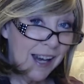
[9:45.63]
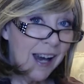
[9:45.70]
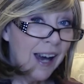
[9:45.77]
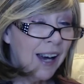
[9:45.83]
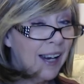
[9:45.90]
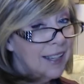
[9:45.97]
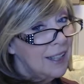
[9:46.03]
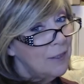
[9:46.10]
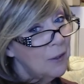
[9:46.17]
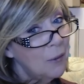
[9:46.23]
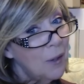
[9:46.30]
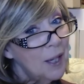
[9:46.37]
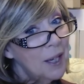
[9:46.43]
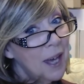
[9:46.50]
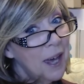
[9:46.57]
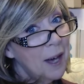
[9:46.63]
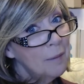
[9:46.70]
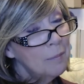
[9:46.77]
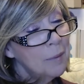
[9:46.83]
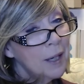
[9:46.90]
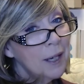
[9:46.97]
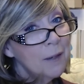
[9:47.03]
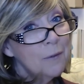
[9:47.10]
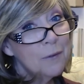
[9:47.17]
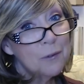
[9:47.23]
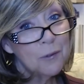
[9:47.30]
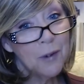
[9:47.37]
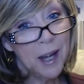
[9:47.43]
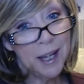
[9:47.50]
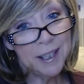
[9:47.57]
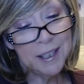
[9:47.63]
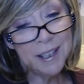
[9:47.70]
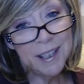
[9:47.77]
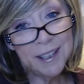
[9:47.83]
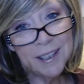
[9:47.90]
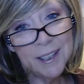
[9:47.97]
Hi, everyone. Happy Friday.